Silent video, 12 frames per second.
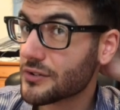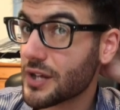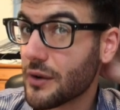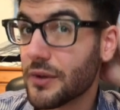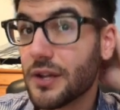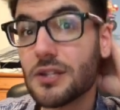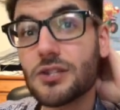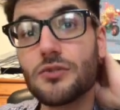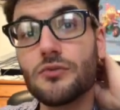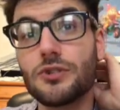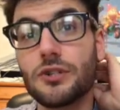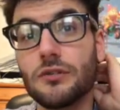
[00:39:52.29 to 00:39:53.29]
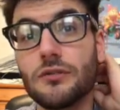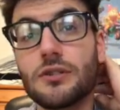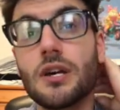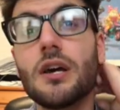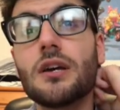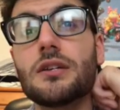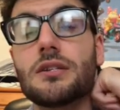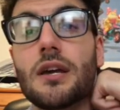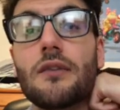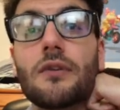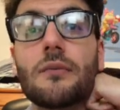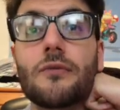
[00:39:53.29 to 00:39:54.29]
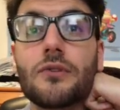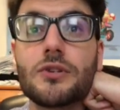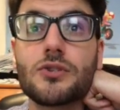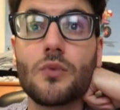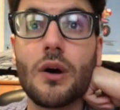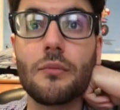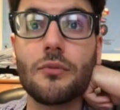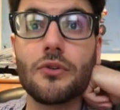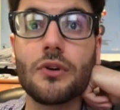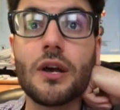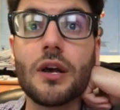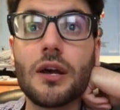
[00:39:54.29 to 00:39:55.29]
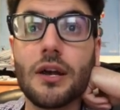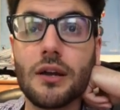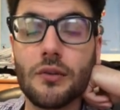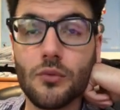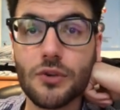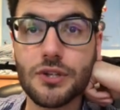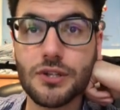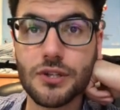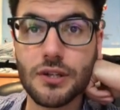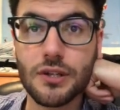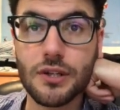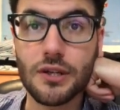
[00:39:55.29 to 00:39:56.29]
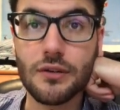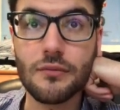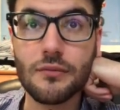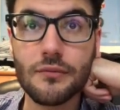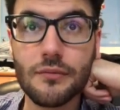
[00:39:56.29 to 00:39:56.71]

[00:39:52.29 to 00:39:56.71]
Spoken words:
Now, he has 2 shields, saving him for the Swampert, and which he's going to need.